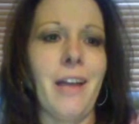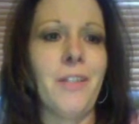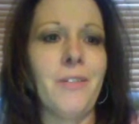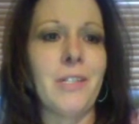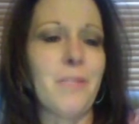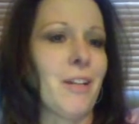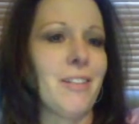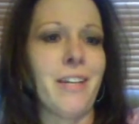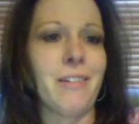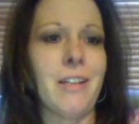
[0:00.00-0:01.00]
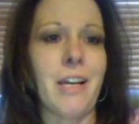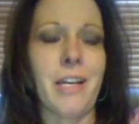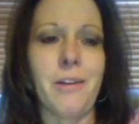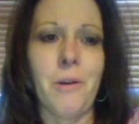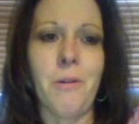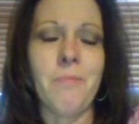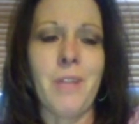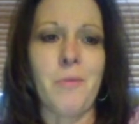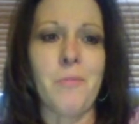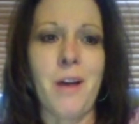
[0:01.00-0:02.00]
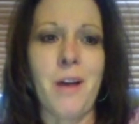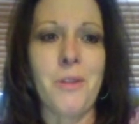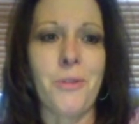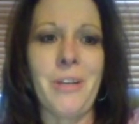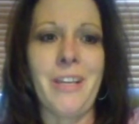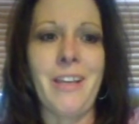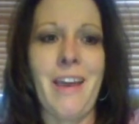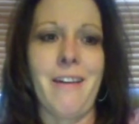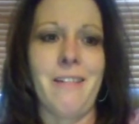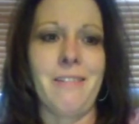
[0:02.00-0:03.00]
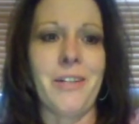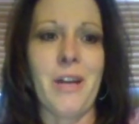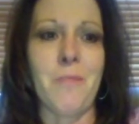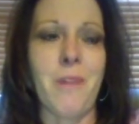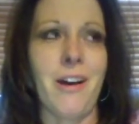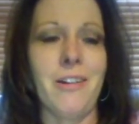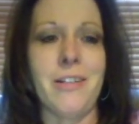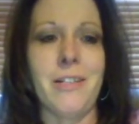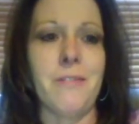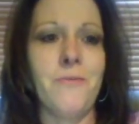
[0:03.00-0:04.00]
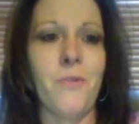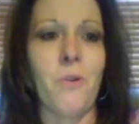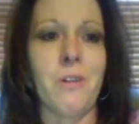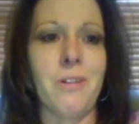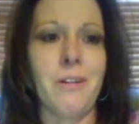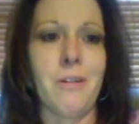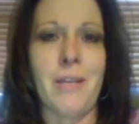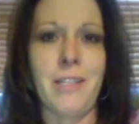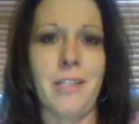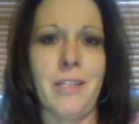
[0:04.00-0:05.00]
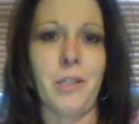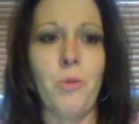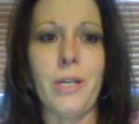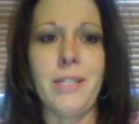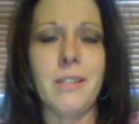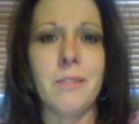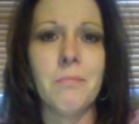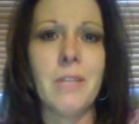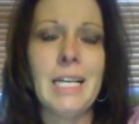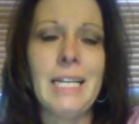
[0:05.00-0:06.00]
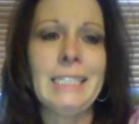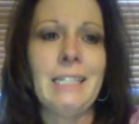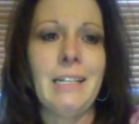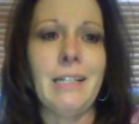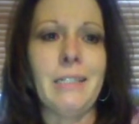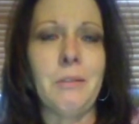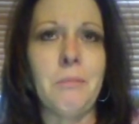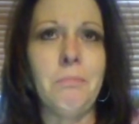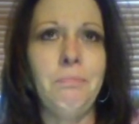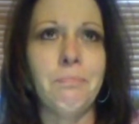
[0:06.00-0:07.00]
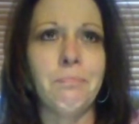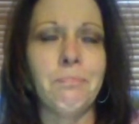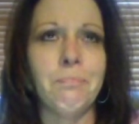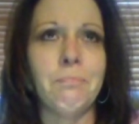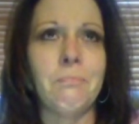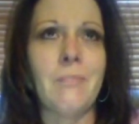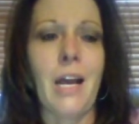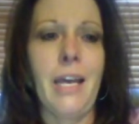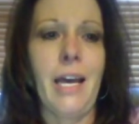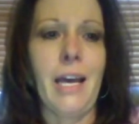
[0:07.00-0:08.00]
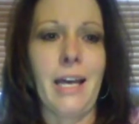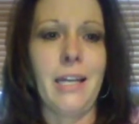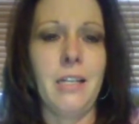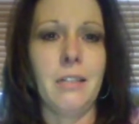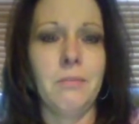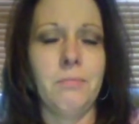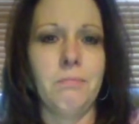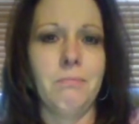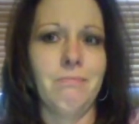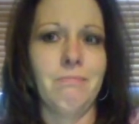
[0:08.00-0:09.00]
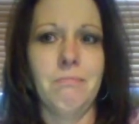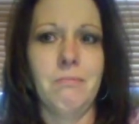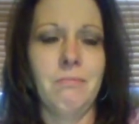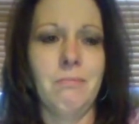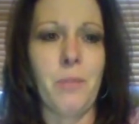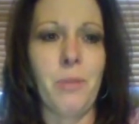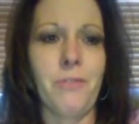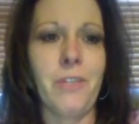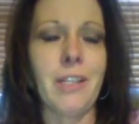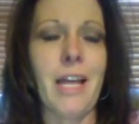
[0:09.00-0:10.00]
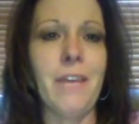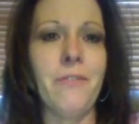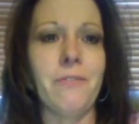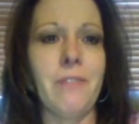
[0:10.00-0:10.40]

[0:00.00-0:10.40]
live in a small town in Idaho. I'm a mom of 3 and the grandma of 4 amazing little boys. I had the perfect life,